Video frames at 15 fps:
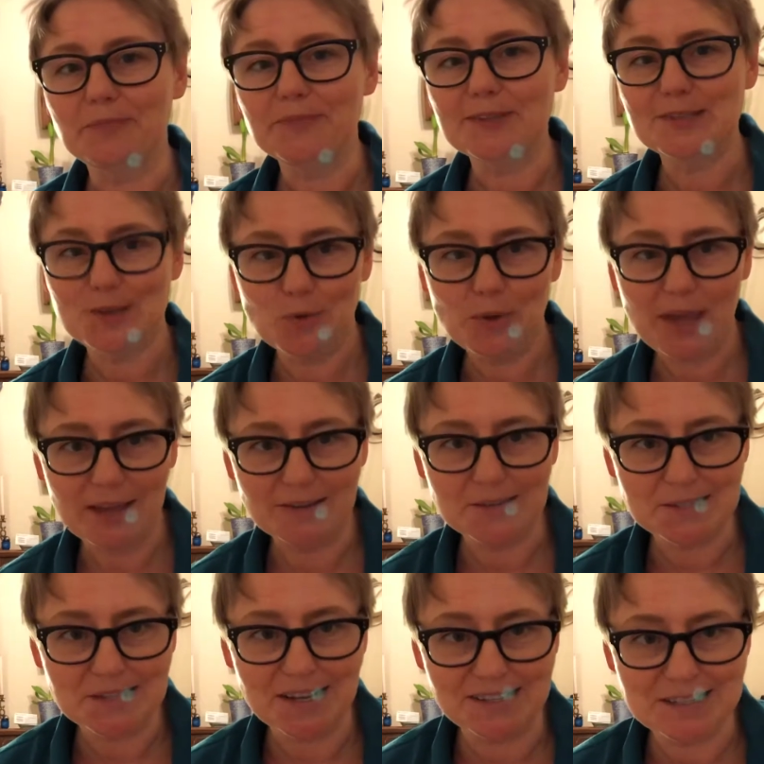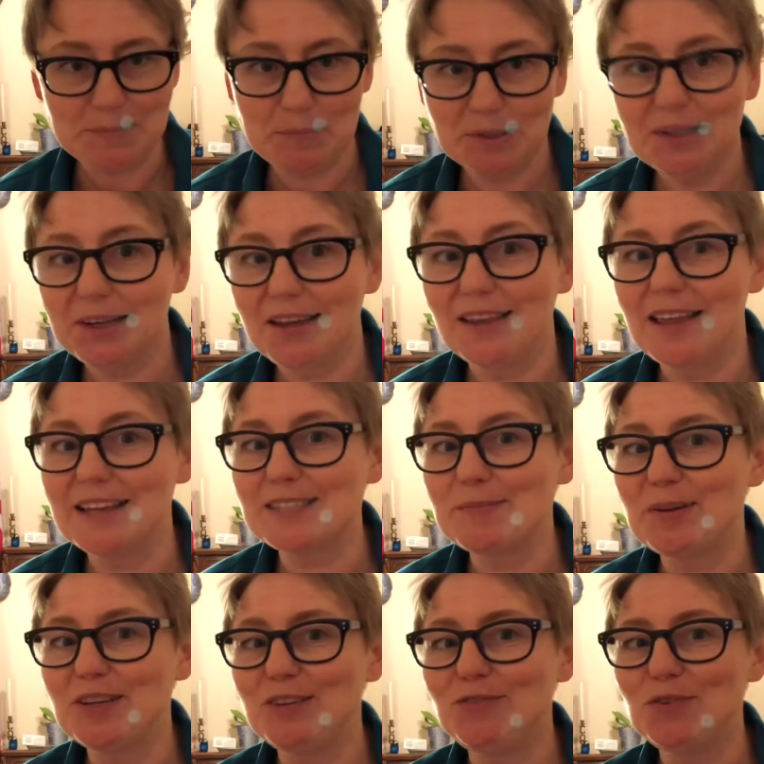So we can discuss the political
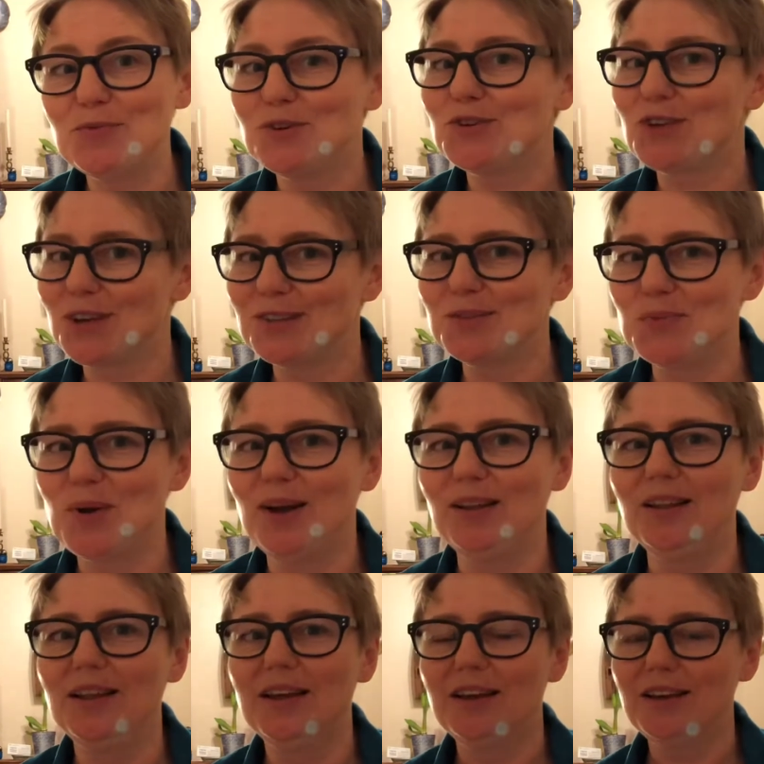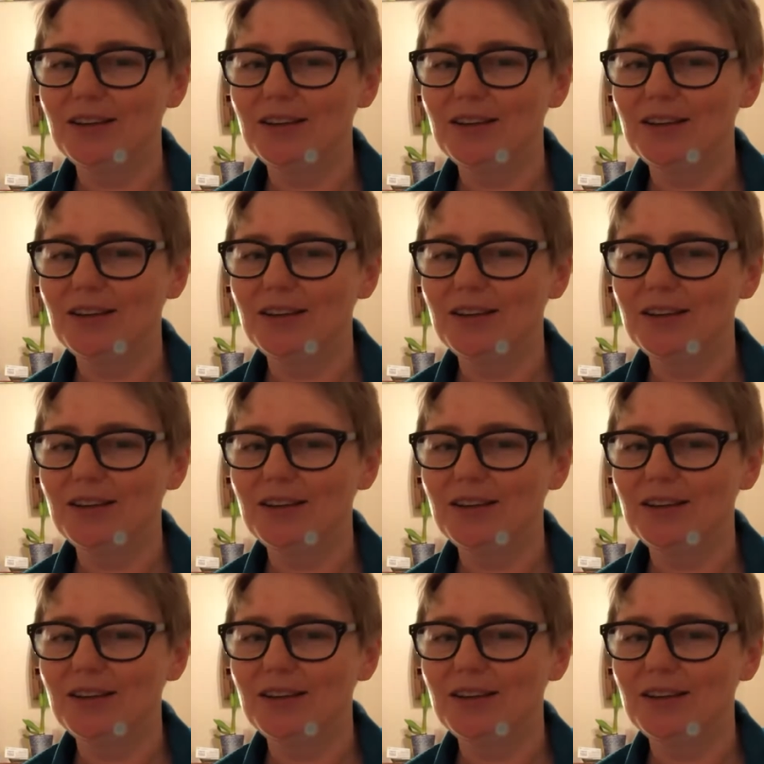aspect if you wish as well